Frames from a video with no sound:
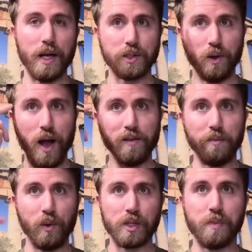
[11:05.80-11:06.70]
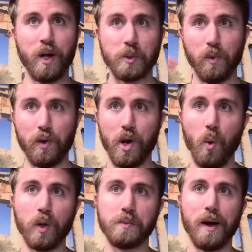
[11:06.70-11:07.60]
I still have to be responsible and
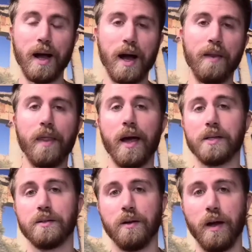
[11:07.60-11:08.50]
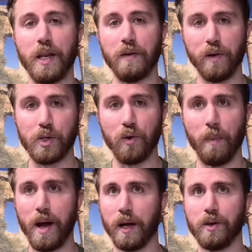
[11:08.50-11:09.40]
know what's behind that
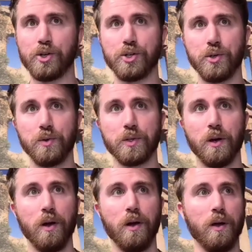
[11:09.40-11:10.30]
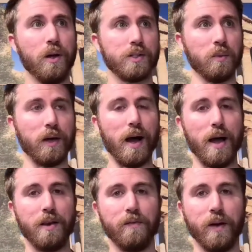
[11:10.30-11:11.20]
individual. I'm not going to shoot some
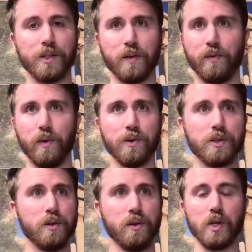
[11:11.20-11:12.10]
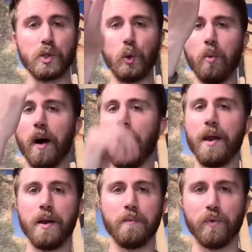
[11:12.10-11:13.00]
guy in the fence if there's a school
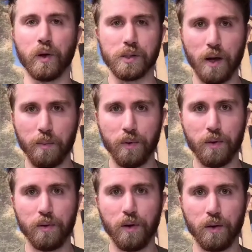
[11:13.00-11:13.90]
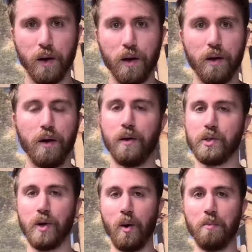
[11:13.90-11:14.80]
behind him, for example. Okay,
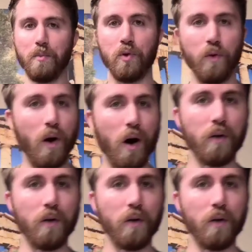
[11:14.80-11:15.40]
so I would move